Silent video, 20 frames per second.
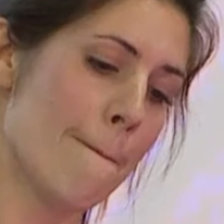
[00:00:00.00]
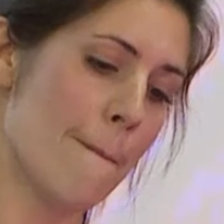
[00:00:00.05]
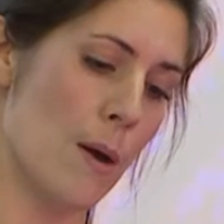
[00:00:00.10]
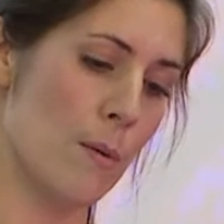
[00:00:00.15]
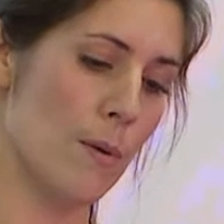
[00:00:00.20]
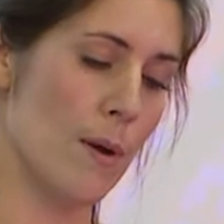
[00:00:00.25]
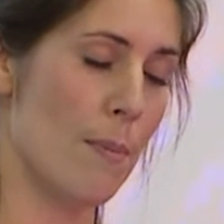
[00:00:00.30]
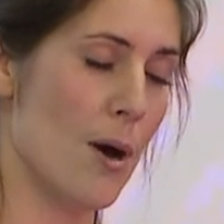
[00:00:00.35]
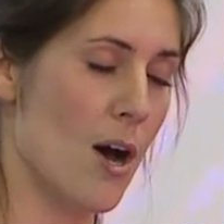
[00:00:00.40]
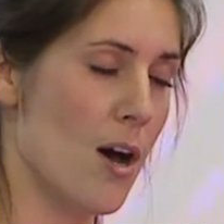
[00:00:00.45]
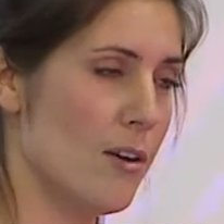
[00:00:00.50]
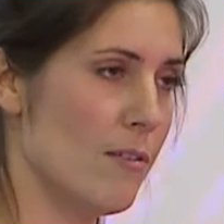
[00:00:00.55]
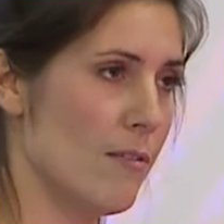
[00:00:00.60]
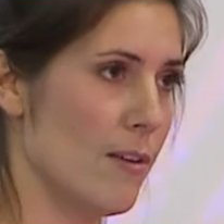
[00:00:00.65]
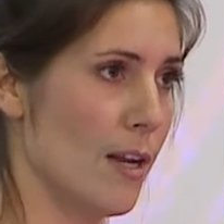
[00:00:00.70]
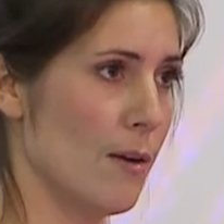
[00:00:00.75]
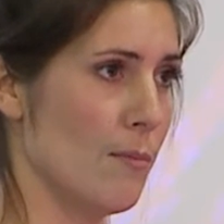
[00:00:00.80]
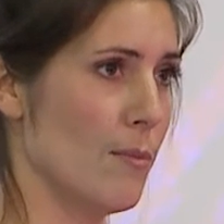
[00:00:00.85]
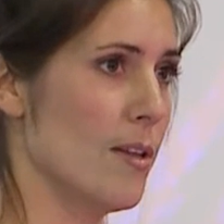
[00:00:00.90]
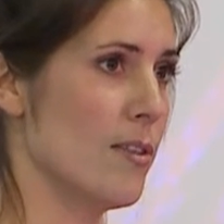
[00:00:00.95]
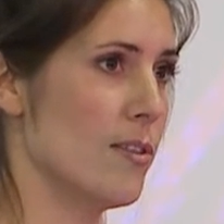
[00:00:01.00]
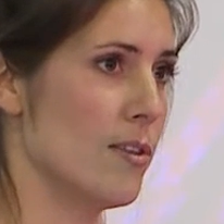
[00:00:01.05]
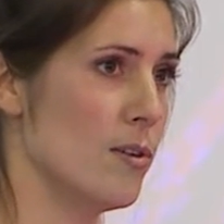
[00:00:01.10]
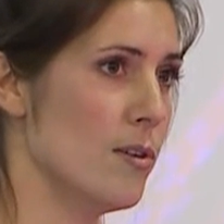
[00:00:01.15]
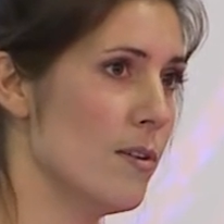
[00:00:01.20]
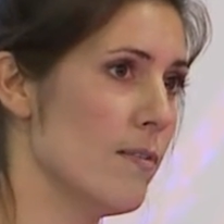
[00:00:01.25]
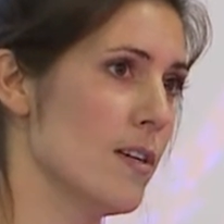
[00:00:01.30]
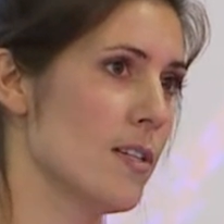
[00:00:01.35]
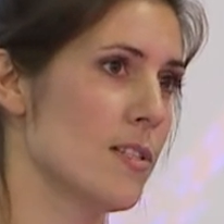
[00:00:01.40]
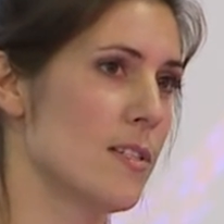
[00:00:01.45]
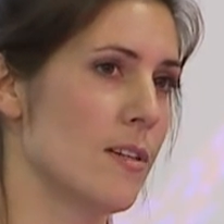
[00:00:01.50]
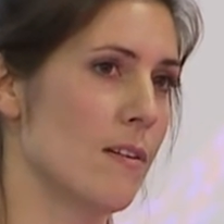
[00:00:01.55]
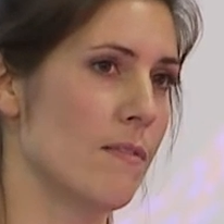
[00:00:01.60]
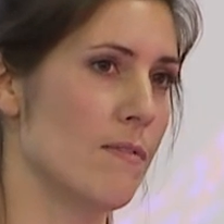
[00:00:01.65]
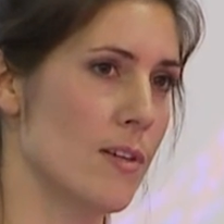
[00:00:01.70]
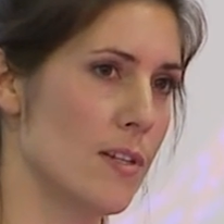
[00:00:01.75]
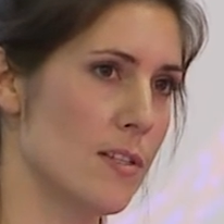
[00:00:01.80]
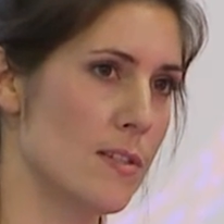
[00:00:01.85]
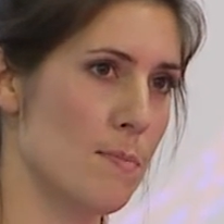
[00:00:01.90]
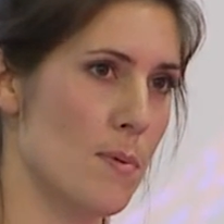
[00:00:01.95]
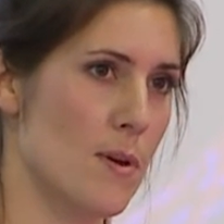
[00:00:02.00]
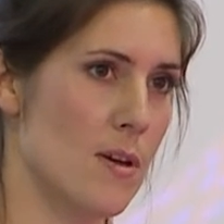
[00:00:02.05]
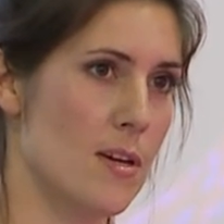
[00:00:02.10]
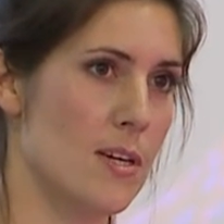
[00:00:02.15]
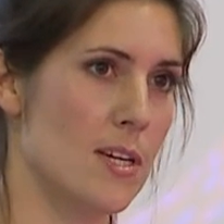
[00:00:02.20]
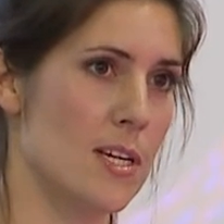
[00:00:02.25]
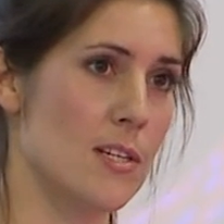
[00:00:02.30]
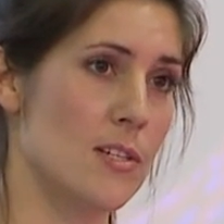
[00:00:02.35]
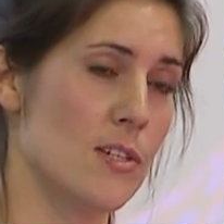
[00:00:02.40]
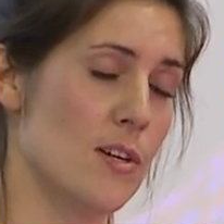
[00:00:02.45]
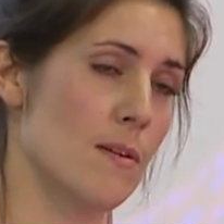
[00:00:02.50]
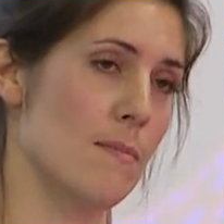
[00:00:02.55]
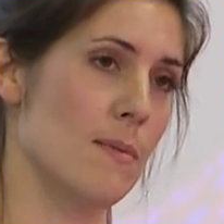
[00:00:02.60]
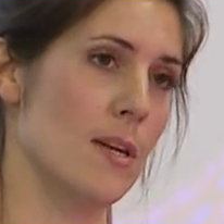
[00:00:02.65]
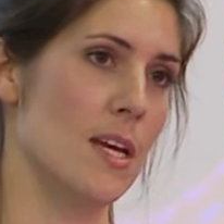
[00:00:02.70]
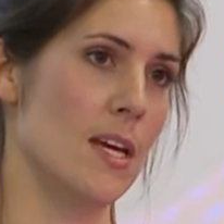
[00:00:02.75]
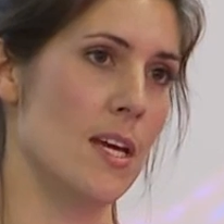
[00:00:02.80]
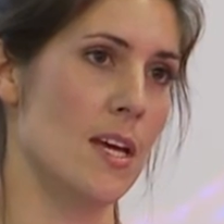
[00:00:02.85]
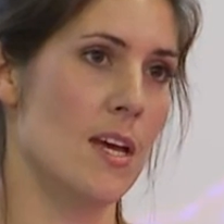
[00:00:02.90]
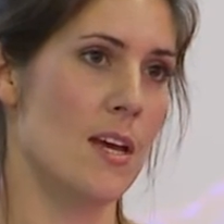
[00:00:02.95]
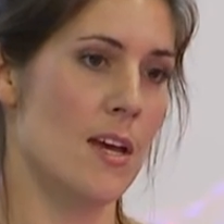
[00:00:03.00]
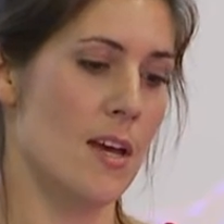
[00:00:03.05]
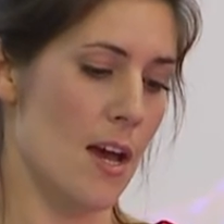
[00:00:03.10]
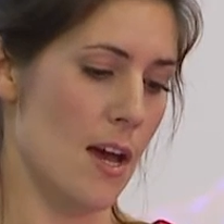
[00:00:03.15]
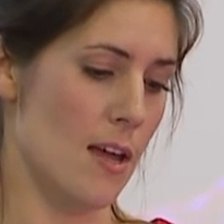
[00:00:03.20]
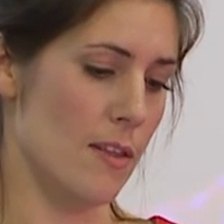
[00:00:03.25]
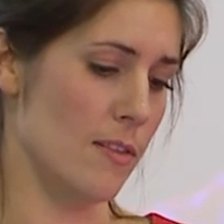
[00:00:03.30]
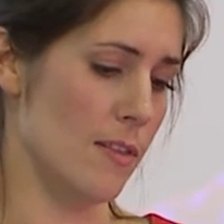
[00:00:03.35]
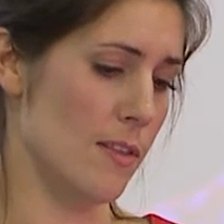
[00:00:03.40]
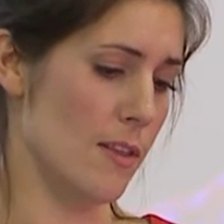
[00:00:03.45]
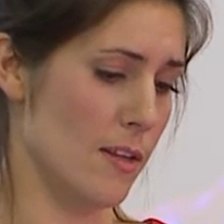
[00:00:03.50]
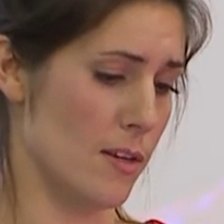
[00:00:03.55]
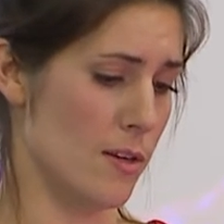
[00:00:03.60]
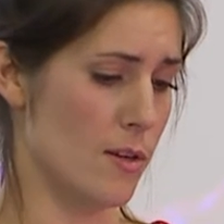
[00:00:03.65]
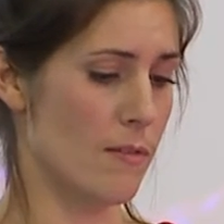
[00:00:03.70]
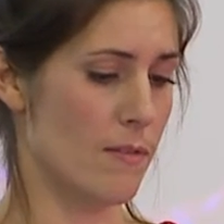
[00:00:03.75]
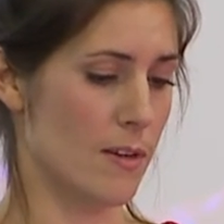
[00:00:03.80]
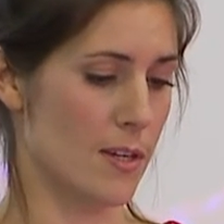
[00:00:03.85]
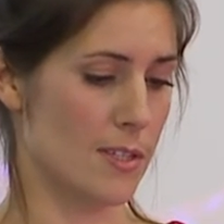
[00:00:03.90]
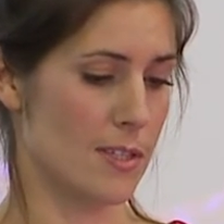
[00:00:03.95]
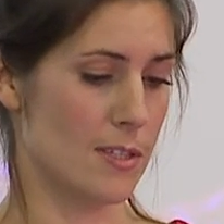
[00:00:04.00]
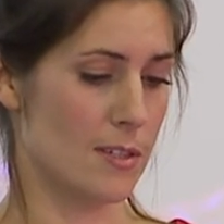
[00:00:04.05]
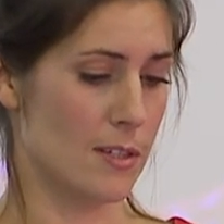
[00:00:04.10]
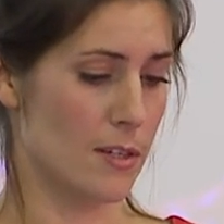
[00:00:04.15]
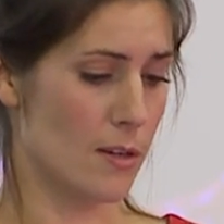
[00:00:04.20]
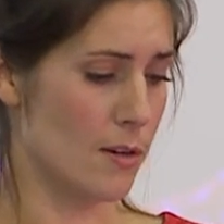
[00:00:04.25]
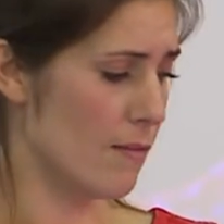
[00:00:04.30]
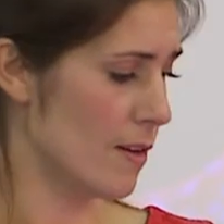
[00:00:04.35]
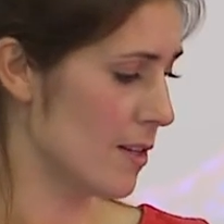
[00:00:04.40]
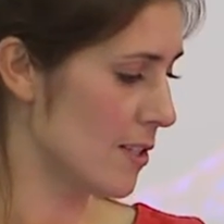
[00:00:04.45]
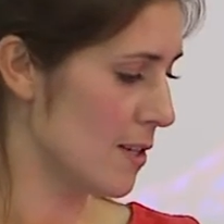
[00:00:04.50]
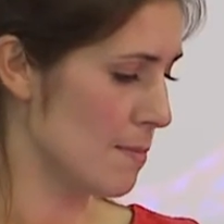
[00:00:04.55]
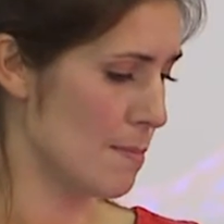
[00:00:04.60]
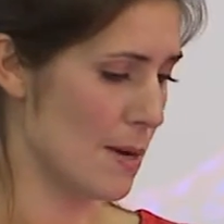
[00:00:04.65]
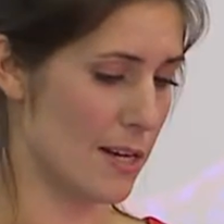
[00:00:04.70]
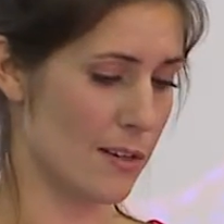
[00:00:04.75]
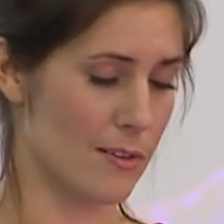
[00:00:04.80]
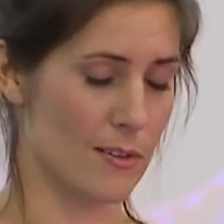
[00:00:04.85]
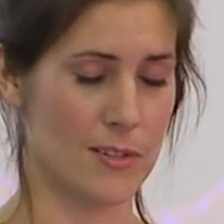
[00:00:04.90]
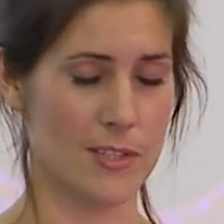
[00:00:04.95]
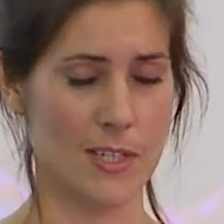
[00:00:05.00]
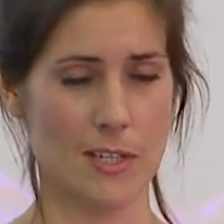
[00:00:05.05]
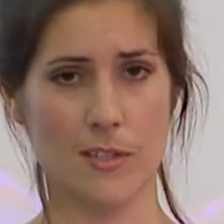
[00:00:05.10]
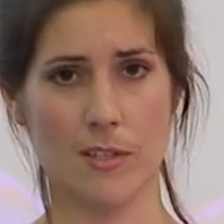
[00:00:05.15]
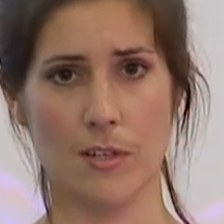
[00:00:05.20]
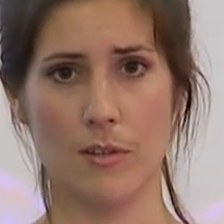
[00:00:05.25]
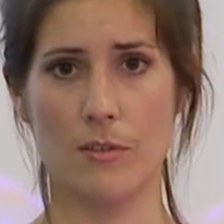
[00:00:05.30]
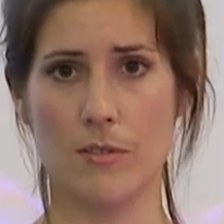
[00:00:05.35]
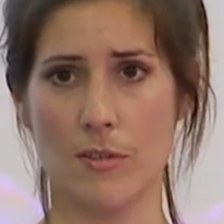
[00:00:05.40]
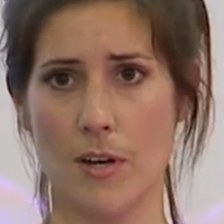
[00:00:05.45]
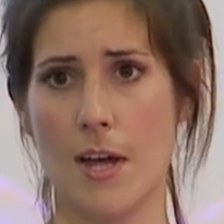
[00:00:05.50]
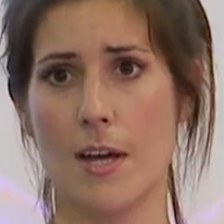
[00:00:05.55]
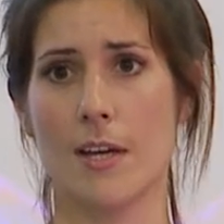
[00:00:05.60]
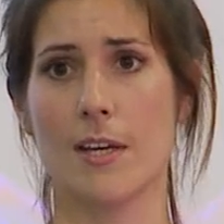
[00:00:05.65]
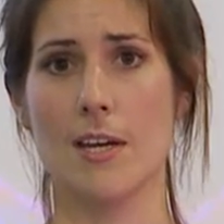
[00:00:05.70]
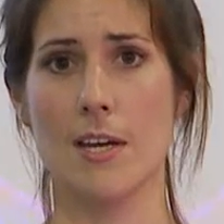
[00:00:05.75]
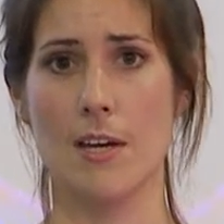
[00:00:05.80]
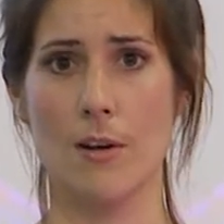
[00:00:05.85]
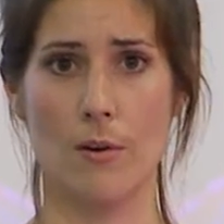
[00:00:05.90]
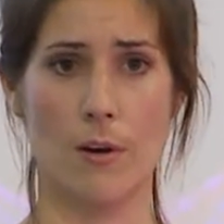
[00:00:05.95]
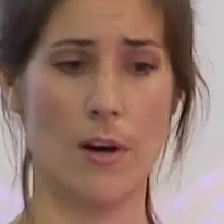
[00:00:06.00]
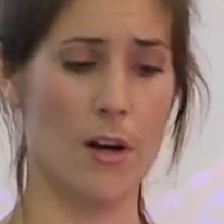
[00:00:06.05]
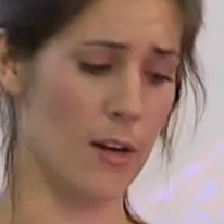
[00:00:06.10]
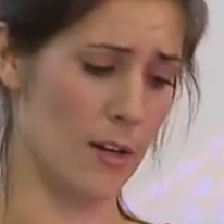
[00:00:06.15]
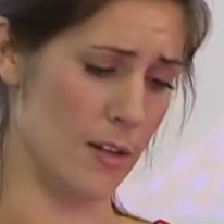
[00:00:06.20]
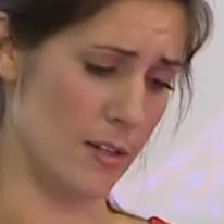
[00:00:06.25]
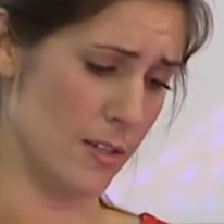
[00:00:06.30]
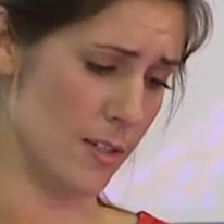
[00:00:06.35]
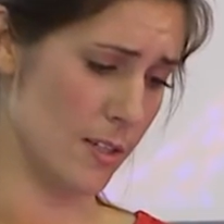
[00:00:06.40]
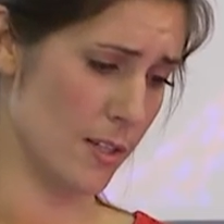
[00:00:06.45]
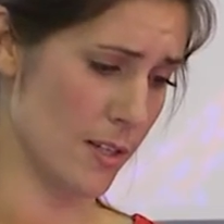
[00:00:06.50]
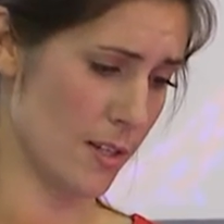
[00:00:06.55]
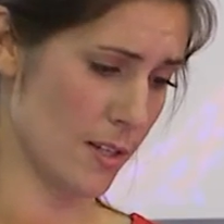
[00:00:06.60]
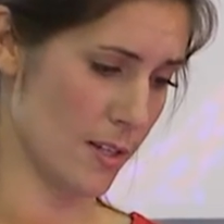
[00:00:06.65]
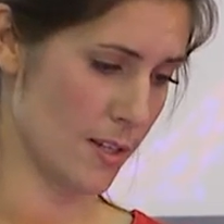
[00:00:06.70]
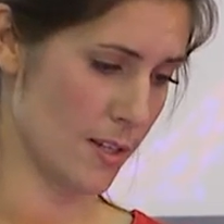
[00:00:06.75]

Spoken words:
And we're partnering with the University of Würzburg in Germany and the University Medical Center Utrecht in Holland.